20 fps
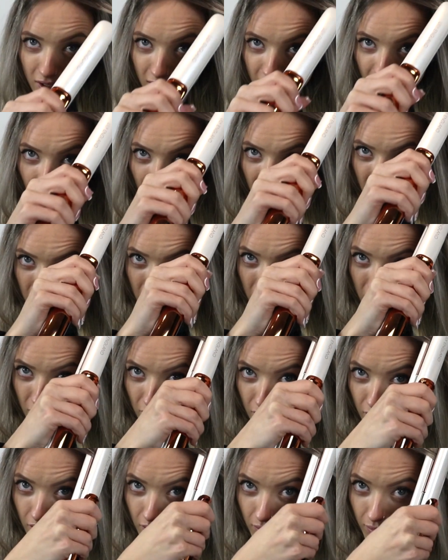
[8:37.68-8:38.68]
Just take
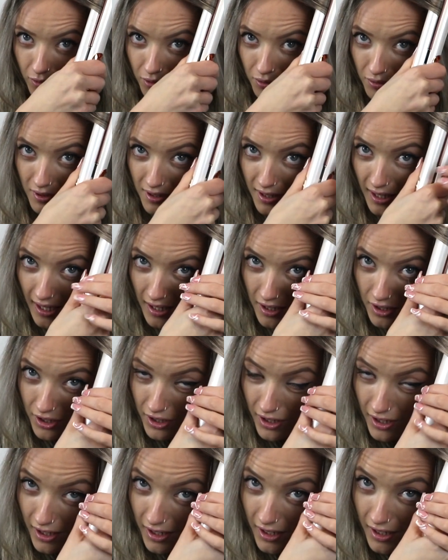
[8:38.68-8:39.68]
such a small
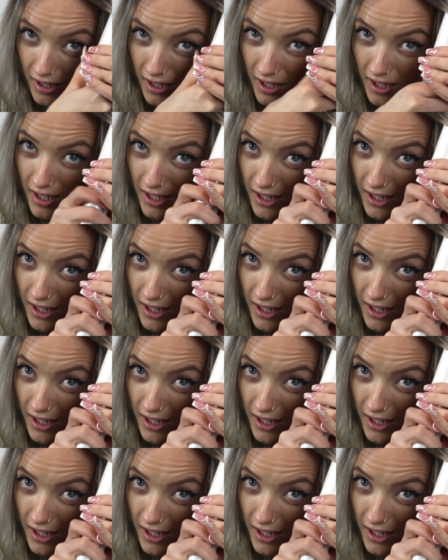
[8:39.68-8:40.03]
section